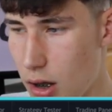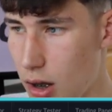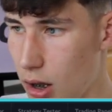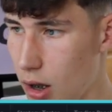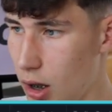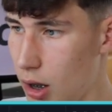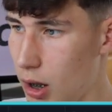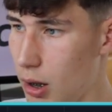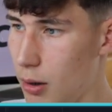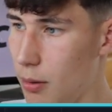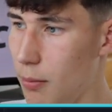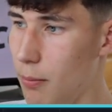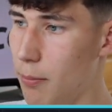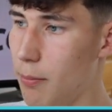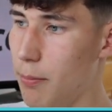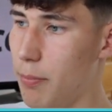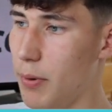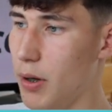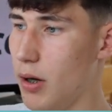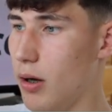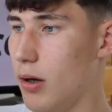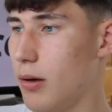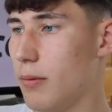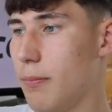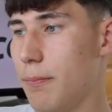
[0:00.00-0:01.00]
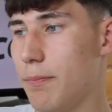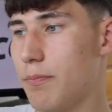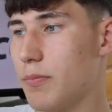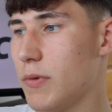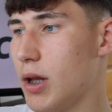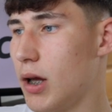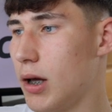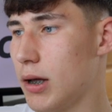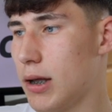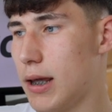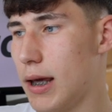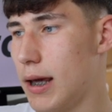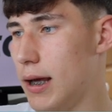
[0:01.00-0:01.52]
but
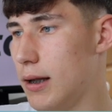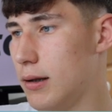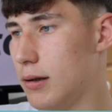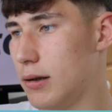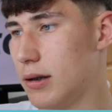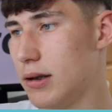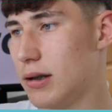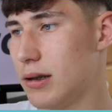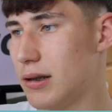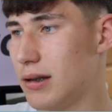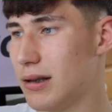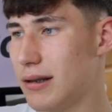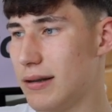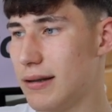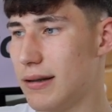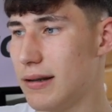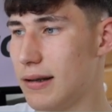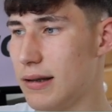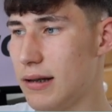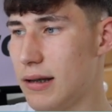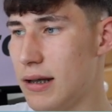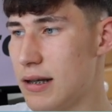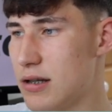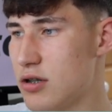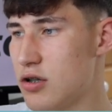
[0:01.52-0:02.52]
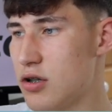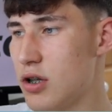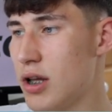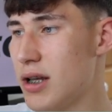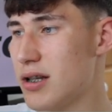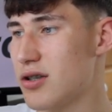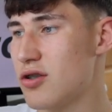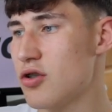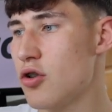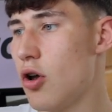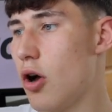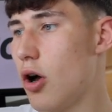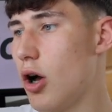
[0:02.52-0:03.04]
again,
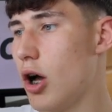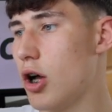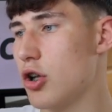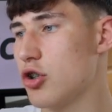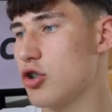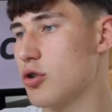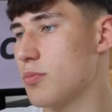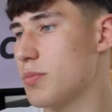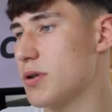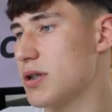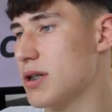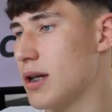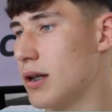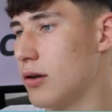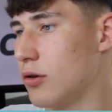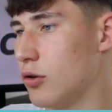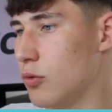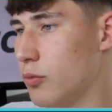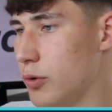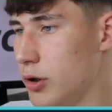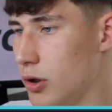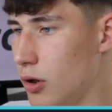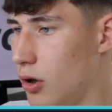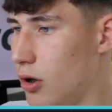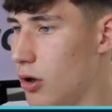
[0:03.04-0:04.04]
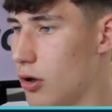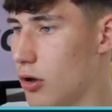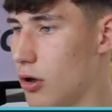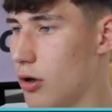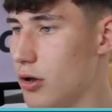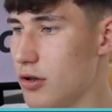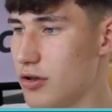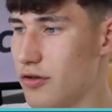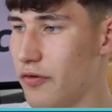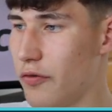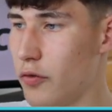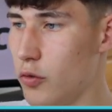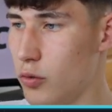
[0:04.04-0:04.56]
it's not 100% that we are
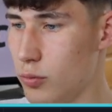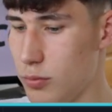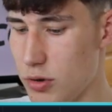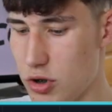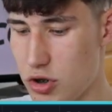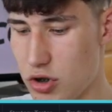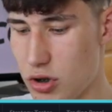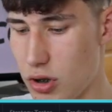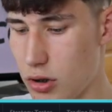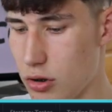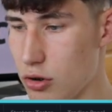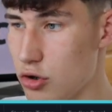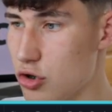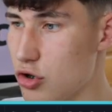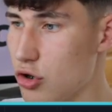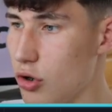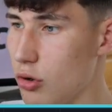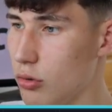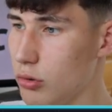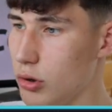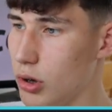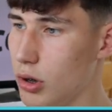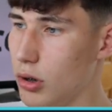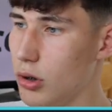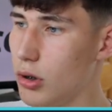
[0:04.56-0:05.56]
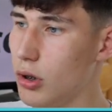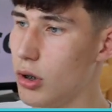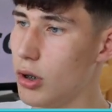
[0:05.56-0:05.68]
going to form the second shoulder.